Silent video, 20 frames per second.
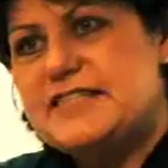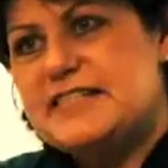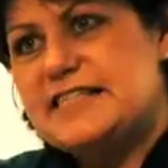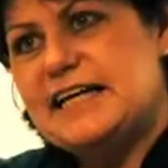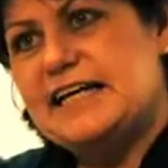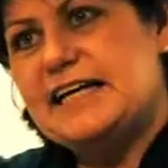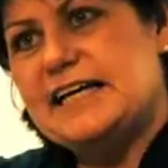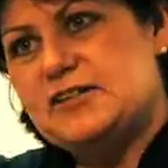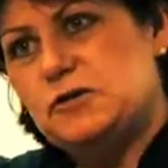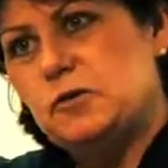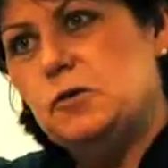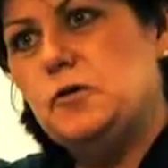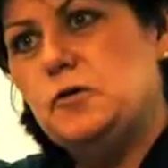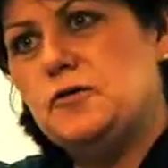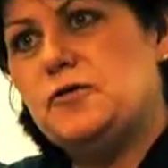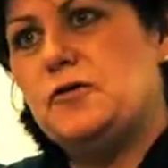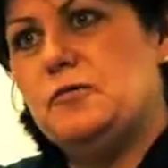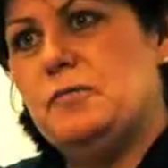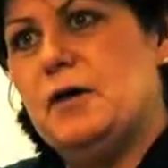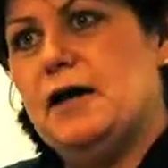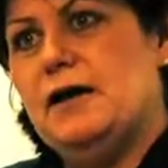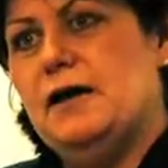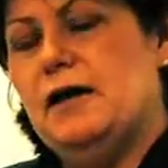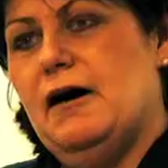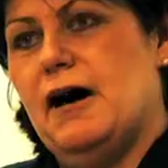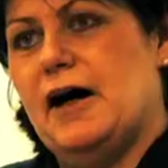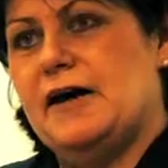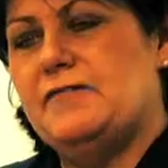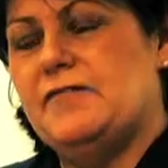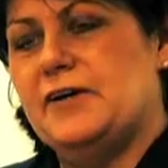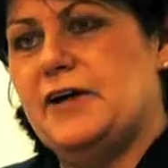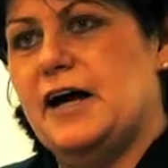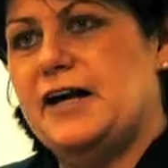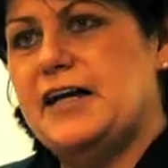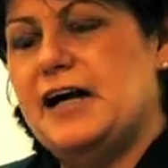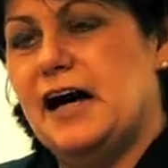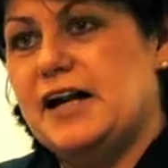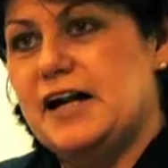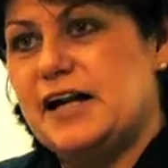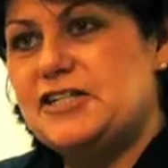seen it all through my life, and
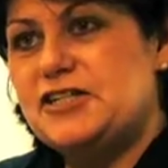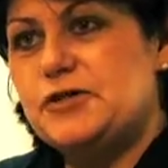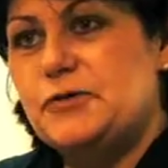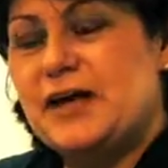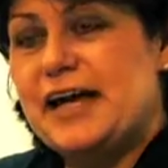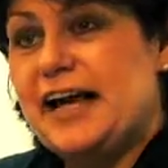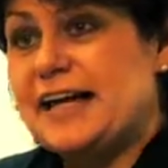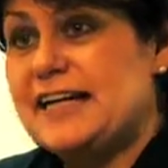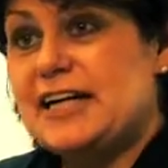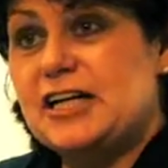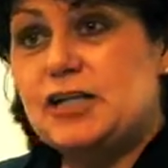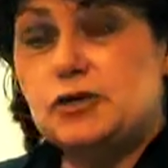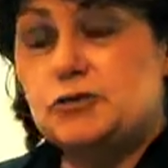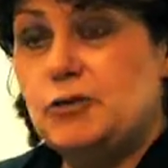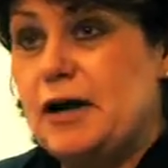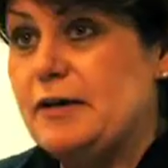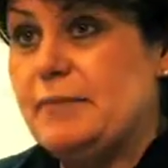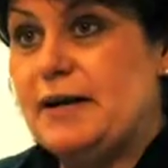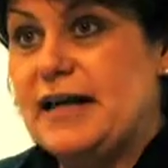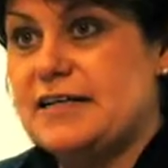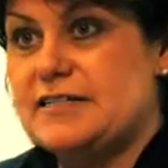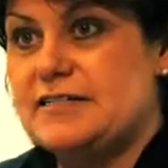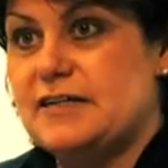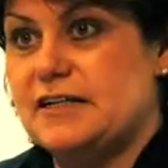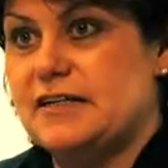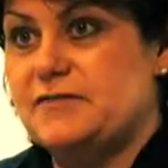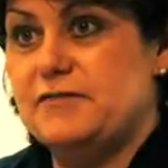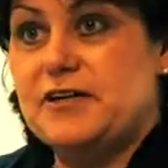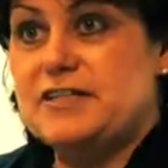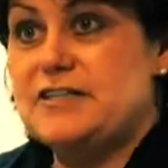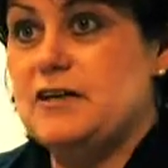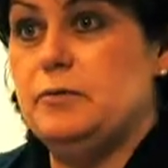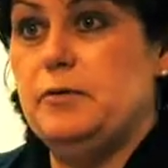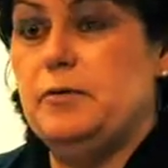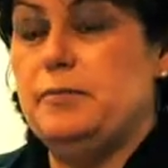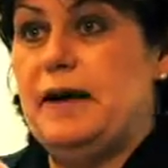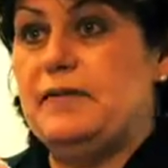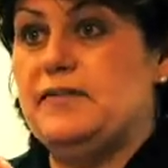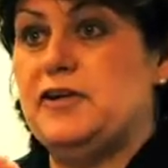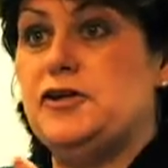I do get incredibly excited, for
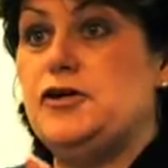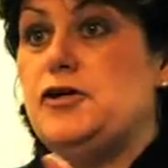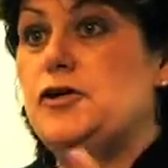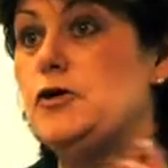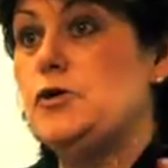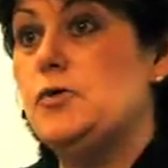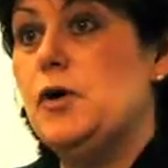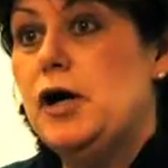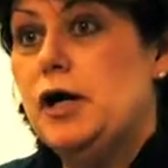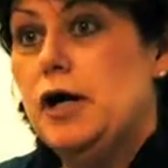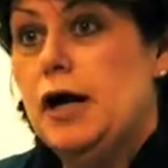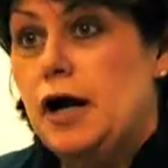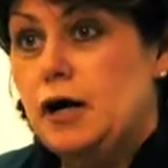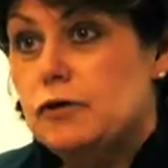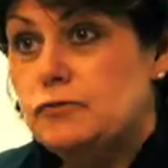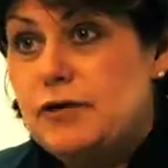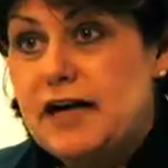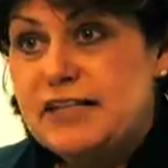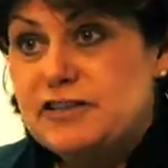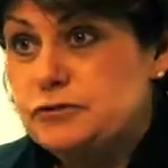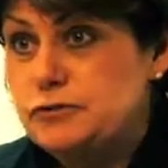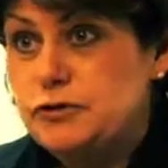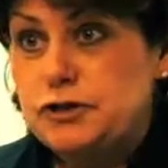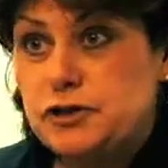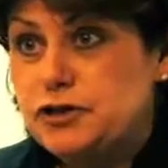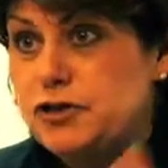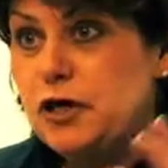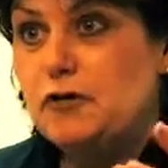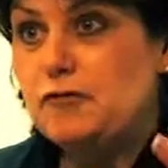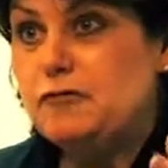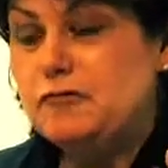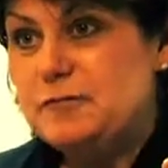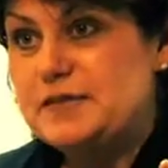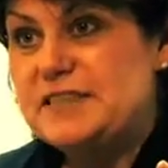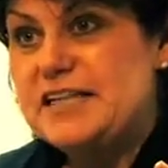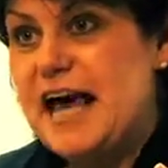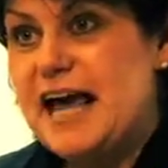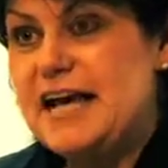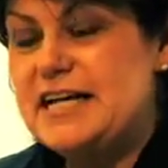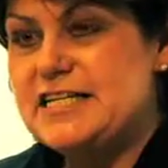example, about the new red Rudolph
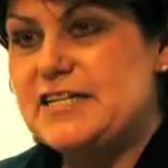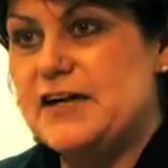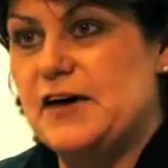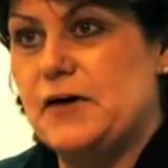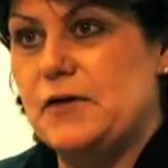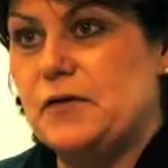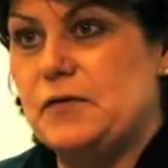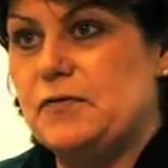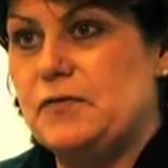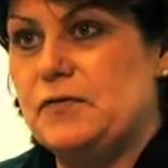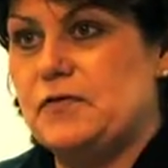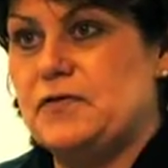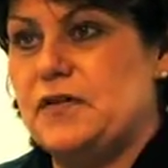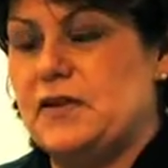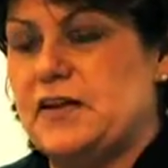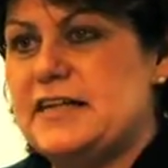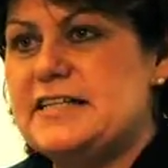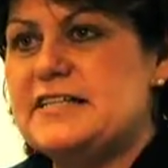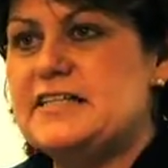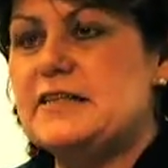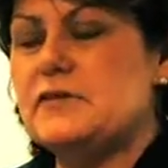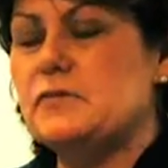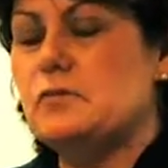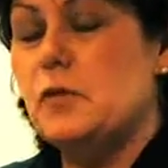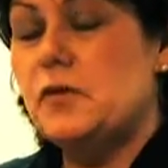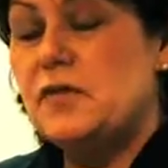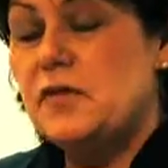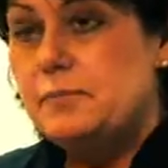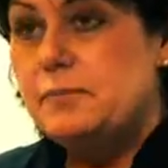potato. It's one of